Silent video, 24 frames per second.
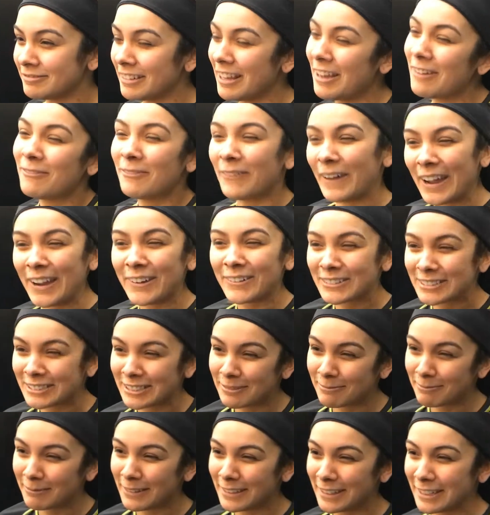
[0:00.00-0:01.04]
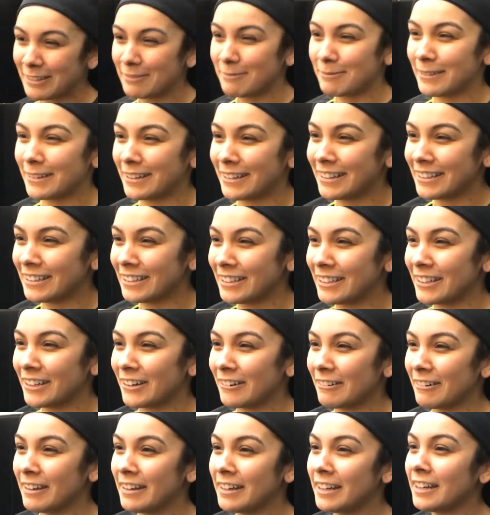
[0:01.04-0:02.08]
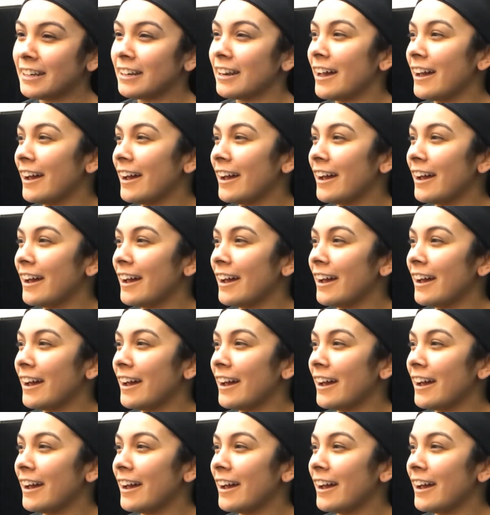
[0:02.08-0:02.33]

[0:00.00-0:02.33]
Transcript: not fight with somebody, but and then